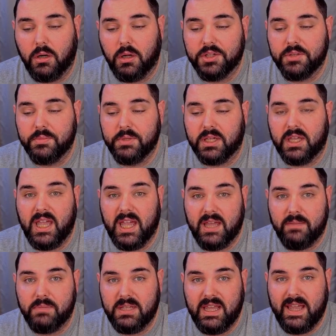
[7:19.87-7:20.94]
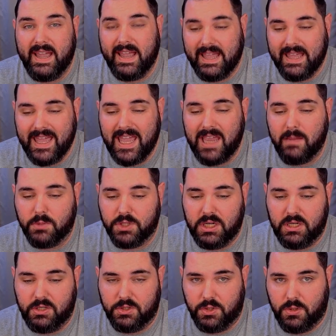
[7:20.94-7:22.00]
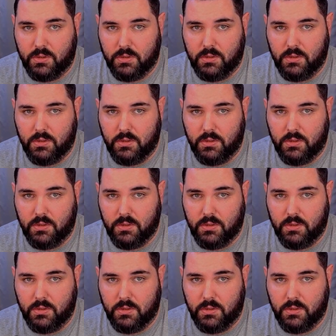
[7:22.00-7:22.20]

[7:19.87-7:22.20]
ultimate can be a game changer.